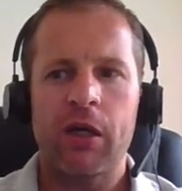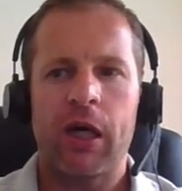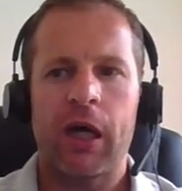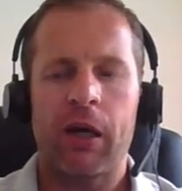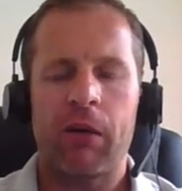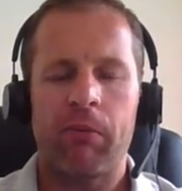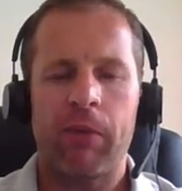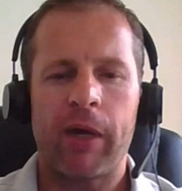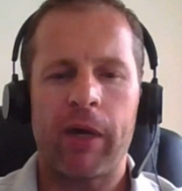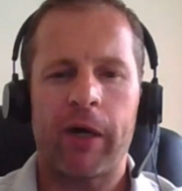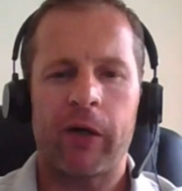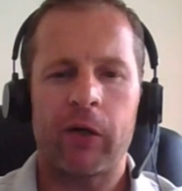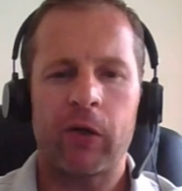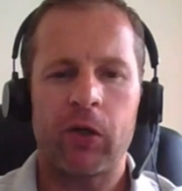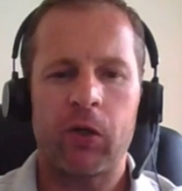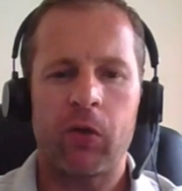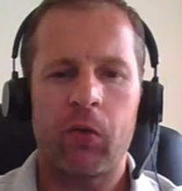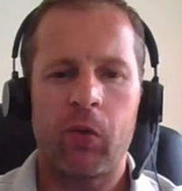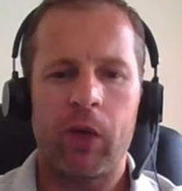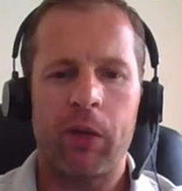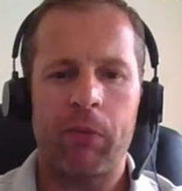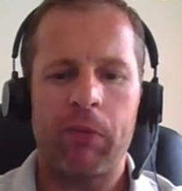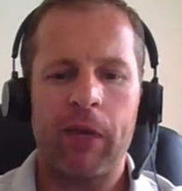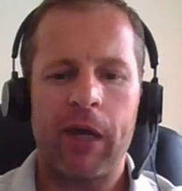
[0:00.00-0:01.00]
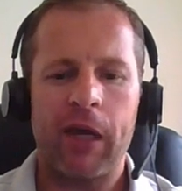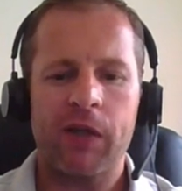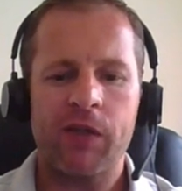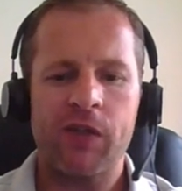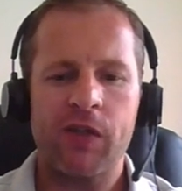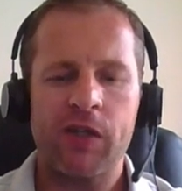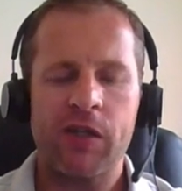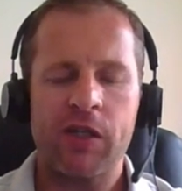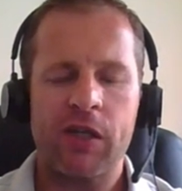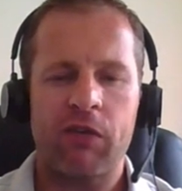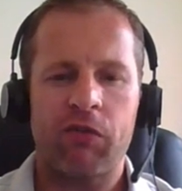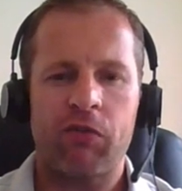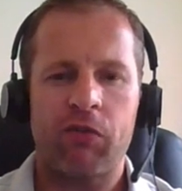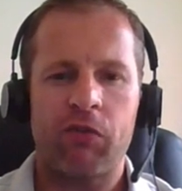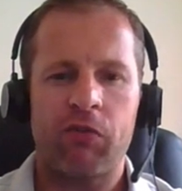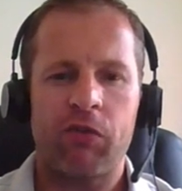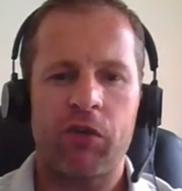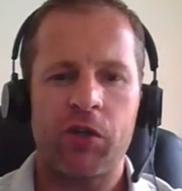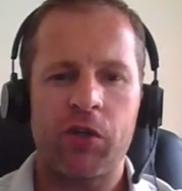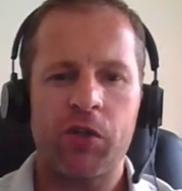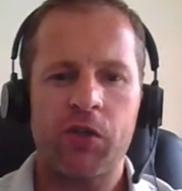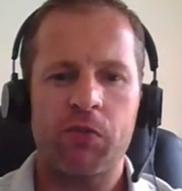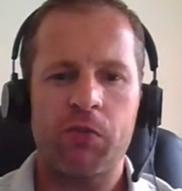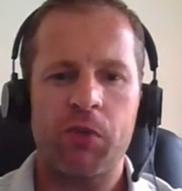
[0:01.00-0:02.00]
Outlook Web Access have a
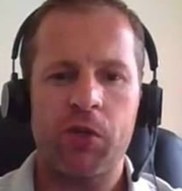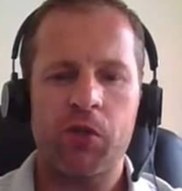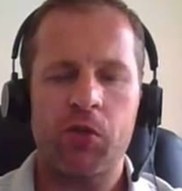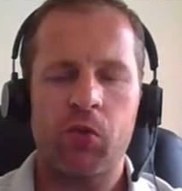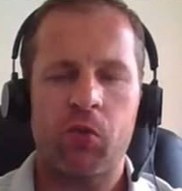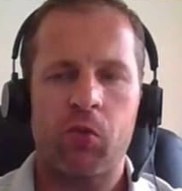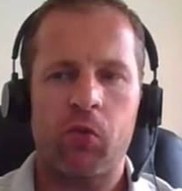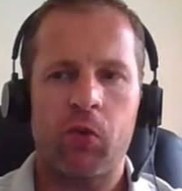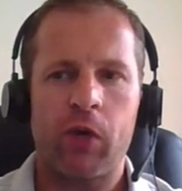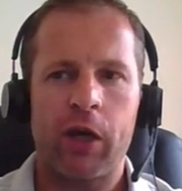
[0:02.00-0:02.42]
very special